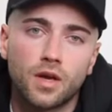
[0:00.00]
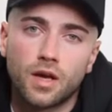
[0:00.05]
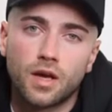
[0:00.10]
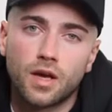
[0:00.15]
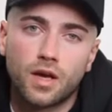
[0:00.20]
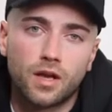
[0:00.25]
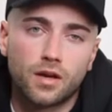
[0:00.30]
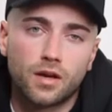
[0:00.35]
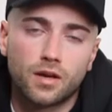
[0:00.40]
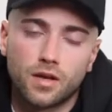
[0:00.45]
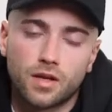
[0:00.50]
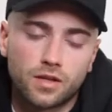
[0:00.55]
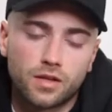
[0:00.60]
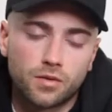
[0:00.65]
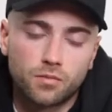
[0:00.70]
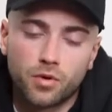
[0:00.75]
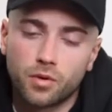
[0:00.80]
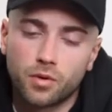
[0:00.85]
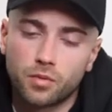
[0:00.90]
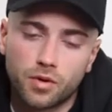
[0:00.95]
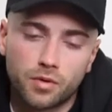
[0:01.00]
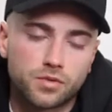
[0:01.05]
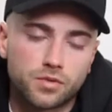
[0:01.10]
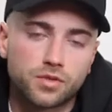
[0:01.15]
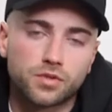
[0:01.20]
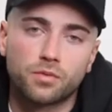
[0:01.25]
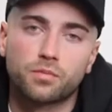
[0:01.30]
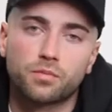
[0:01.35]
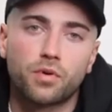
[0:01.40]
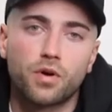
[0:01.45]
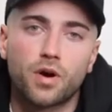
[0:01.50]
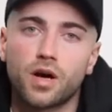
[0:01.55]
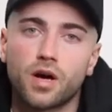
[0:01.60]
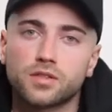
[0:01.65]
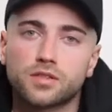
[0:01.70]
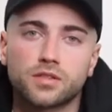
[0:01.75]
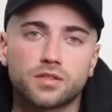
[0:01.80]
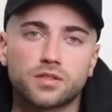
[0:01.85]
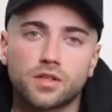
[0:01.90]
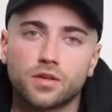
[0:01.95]
And at the moment, I'm still
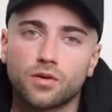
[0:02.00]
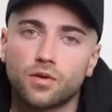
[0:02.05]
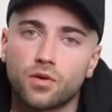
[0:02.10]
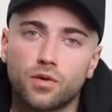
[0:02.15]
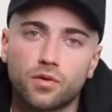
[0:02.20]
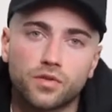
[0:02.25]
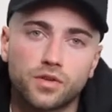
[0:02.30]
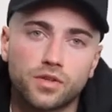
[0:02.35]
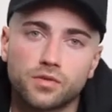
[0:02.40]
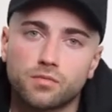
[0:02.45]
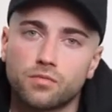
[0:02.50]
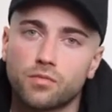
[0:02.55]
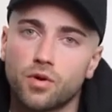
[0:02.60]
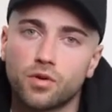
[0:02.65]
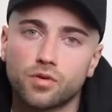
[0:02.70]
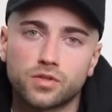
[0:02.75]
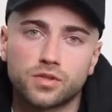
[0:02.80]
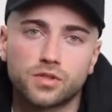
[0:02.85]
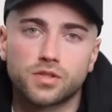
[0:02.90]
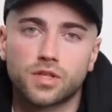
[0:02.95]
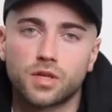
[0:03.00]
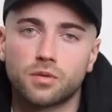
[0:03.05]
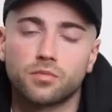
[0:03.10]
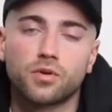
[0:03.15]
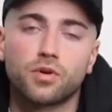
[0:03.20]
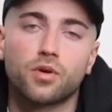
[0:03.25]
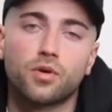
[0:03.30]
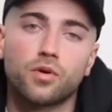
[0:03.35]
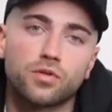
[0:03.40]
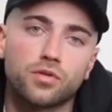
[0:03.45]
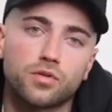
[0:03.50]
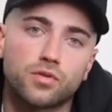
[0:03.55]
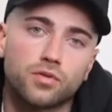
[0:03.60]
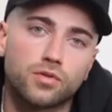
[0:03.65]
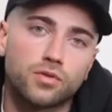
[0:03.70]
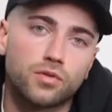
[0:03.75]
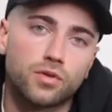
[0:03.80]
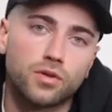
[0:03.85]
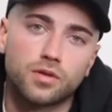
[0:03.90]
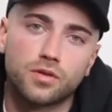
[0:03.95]
processing all these emotions that I'm going
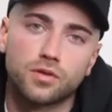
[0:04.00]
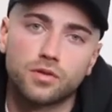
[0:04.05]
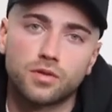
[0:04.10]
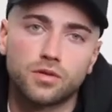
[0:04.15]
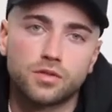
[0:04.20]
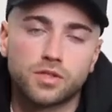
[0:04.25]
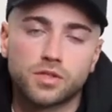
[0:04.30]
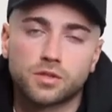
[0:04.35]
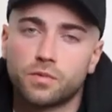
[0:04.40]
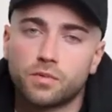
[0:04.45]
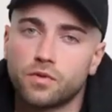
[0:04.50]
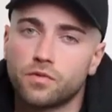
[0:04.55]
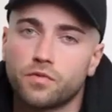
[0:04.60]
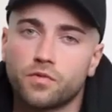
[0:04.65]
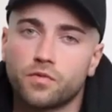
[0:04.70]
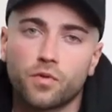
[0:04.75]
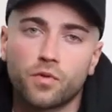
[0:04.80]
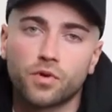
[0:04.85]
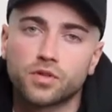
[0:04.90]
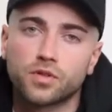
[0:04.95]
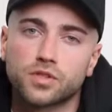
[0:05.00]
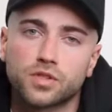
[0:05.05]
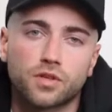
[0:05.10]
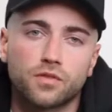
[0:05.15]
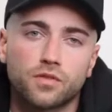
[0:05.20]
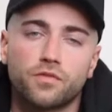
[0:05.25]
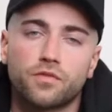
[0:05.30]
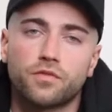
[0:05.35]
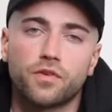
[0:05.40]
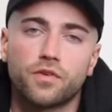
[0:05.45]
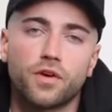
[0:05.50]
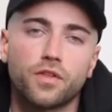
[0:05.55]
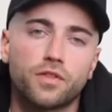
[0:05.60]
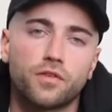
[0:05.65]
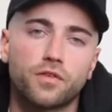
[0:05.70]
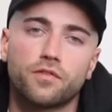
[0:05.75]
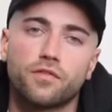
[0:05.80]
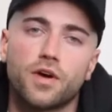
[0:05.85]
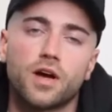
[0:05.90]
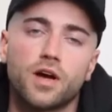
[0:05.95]
through, and just being forced to confront the
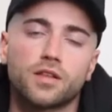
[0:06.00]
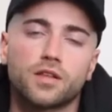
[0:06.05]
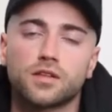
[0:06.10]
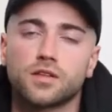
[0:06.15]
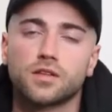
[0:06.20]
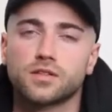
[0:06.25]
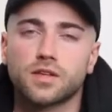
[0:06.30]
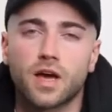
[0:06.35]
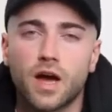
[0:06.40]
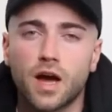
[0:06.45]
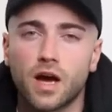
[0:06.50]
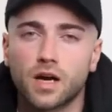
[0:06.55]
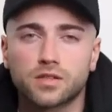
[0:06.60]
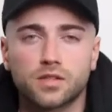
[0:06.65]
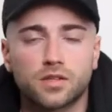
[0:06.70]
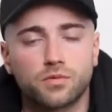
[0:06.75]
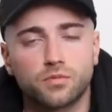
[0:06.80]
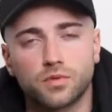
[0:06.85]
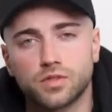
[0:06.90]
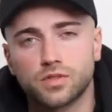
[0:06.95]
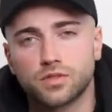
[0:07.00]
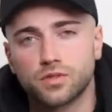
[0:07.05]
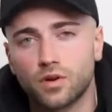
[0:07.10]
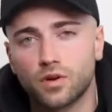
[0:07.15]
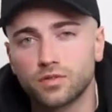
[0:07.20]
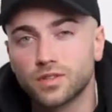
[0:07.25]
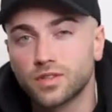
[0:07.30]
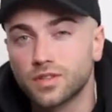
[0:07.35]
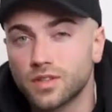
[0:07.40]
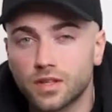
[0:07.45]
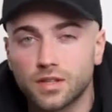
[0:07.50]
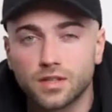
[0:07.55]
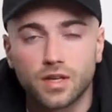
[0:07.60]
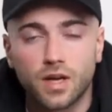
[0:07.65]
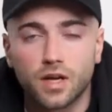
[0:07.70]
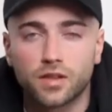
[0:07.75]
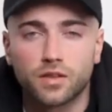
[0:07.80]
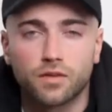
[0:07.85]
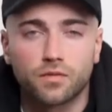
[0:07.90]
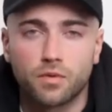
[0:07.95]
fact that this accident resulted in the
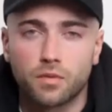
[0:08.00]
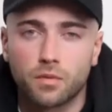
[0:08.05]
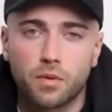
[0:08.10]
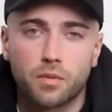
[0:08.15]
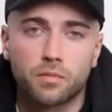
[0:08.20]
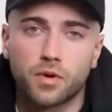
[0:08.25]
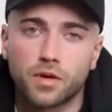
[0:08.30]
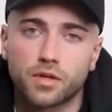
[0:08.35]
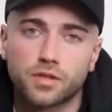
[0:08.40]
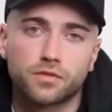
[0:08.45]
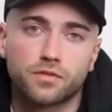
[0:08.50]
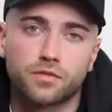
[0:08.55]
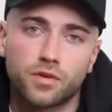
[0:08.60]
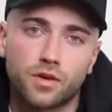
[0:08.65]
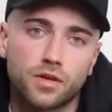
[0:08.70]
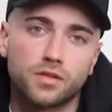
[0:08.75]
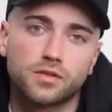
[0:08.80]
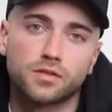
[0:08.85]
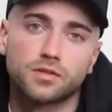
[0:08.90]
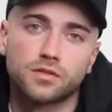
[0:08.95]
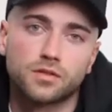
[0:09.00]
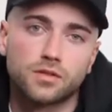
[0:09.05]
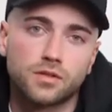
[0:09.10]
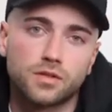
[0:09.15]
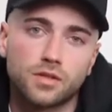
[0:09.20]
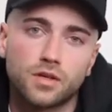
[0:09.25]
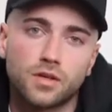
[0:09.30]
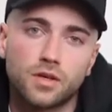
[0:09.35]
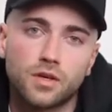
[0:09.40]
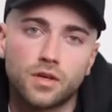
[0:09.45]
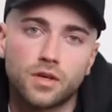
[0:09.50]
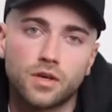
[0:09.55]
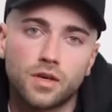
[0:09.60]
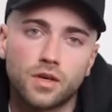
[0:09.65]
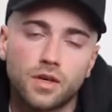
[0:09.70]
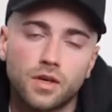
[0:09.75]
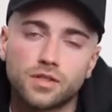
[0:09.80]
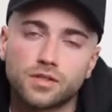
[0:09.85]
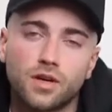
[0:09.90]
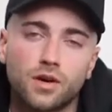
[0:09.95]
death of one of my best friends.
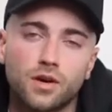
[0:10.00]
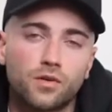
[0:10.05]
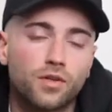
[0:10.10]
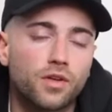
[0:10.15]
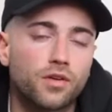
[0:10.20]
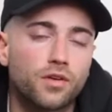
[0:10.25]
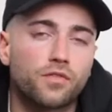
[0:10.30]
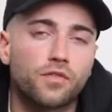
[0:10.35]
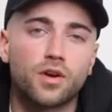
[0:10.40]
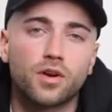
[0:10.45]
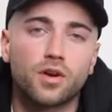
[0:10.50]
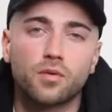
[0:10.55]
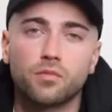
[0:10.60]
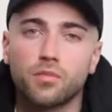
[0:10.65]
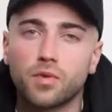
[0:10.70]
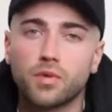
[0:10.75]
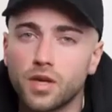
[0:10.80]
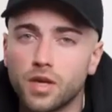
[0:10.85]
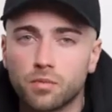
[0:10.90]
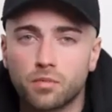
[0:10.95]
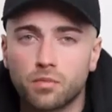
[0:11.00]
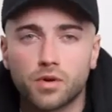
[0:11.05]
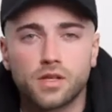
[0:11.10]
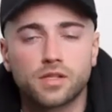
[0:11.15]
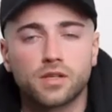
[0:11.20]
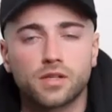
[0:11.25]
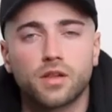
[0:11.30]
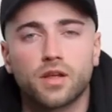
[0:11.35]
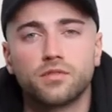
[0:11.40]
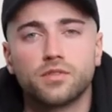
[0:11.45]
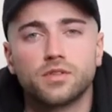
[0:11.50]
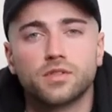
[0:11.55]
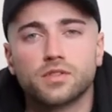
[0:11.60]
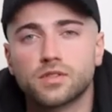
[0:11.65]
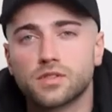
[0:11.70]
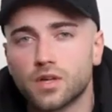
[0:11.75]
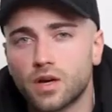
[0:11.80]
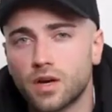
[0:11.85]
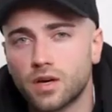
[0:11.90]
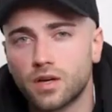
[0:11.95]
He's not only a friend of me, but he's a loving
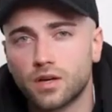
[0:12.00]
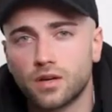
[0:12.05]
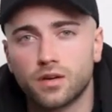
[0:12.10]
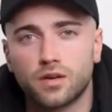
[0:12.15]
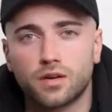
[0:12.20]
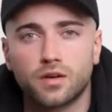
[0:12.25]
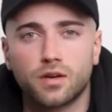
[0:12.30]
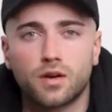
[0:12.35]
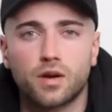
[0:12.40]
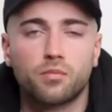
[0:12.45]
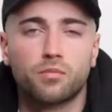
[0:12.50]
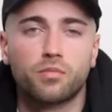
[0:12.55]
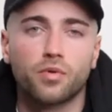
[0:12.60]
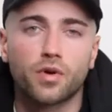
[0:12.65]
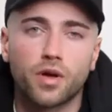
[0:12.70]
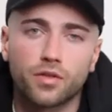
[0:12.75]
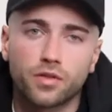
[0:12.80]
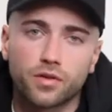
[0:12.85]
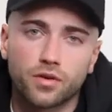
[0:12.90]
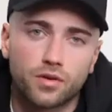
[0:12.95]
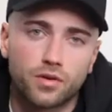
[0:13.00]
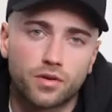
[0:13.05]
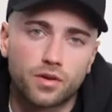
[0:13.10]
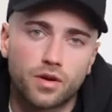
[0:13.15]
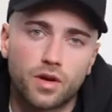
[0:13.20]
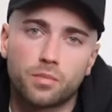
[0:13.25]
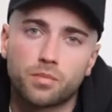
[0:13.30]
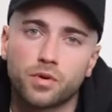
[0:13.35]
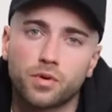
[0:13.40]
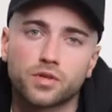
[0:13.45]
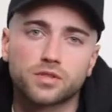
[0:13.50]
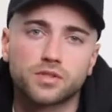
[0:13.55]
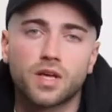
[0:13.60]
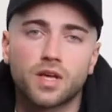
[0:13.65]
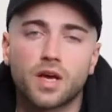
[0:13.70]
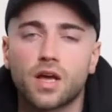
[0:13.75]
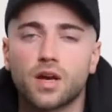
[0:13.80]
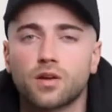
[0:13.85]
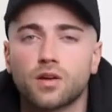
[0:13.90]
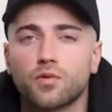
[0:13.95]
son, a brother, a person that
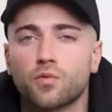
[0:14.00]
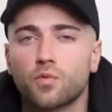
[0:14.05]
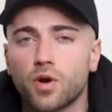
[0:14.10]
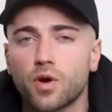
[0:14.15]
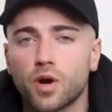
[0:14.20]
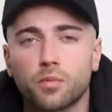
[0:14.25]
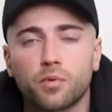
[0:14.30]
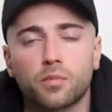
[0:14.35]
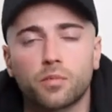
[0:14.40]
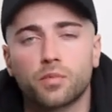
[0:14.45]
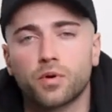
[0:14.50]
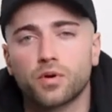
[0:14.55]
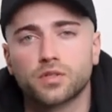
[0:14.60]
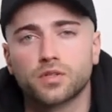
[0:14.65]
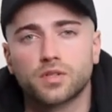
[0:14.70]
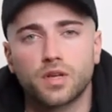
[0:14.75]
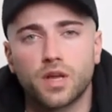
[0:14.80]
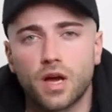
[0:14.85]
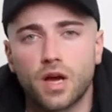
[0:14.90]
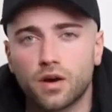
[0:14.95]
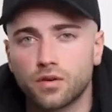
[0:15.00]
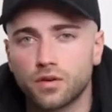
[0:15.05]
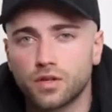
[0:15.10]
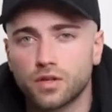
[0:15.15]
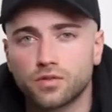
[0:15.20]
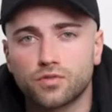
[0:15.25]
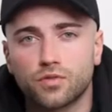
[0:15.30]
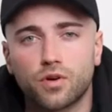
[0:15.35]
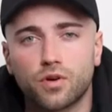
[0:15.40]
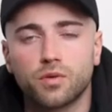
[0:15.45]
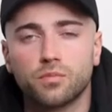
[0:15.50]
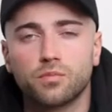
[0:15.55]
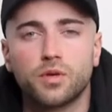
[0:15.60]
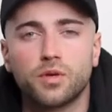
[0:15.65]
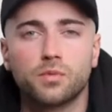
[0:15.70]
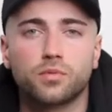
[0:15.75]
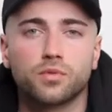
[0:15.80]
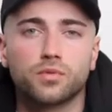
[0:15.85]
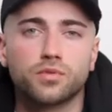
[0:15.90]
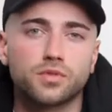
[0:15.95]
had incredible personality, drawing
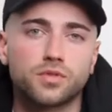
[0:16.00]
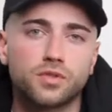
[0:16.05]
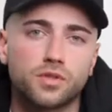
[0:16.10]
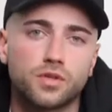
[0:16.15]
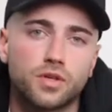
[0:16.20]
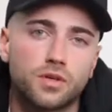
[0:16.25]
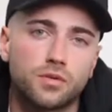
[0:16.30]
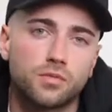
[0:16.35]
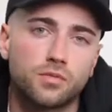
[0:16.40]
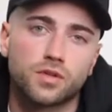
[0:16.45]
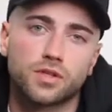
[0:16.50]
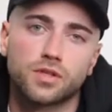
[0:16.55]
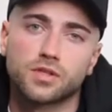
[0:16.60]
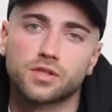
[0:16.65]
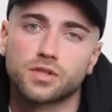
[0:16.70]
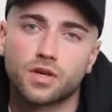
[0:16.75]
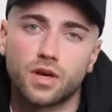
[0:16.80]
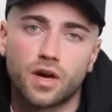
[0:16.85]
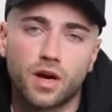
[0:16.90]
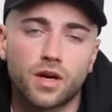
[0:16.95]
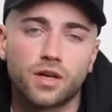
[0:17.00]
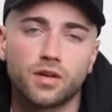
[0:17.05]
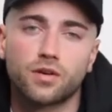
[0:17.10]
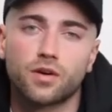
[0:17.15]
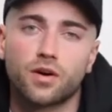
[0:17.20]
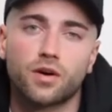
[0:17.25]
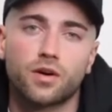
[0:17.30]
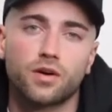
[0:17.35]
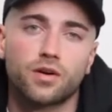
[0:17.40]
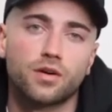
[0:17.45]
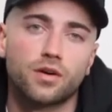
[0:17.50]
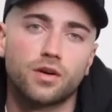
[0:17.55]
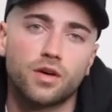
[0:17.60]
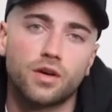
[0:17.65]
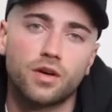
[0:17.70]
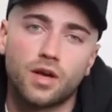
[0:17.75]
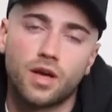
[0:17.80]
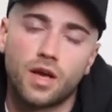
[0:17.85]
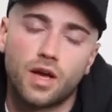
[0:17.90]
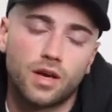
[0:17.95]
people to him with his kind heart
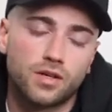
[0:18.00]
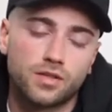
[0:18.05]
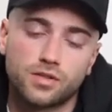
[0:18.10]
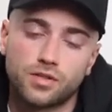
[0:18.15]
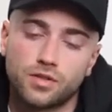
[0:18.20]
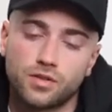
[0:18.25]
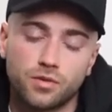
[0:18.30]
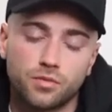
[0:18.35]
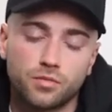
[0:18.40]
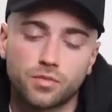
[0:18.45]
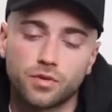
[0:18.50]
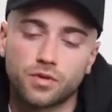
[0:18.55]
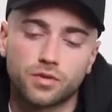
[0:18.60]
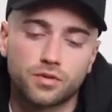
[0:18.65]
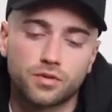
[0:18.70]
and his humor.